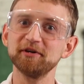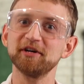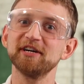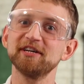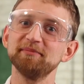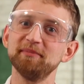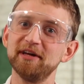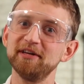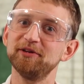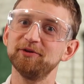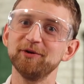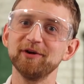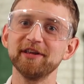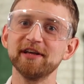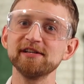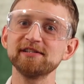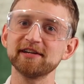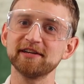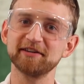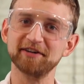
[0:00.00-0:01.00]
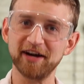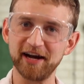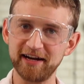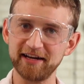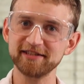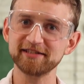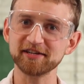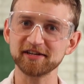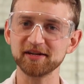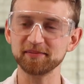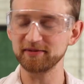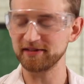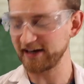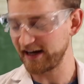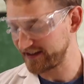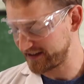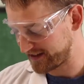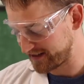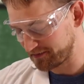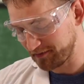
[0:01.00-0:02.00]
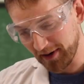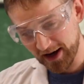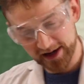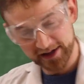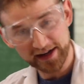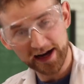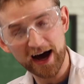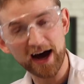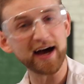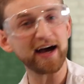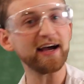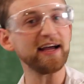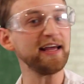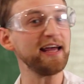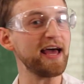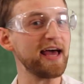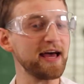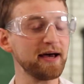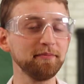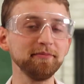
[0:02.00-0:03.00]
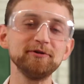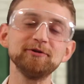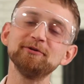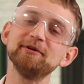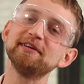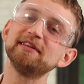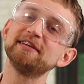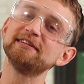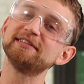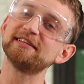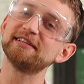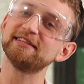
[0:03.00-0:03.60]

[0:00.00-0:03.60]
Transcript: recommend doing this under any circumstances, but I am doing this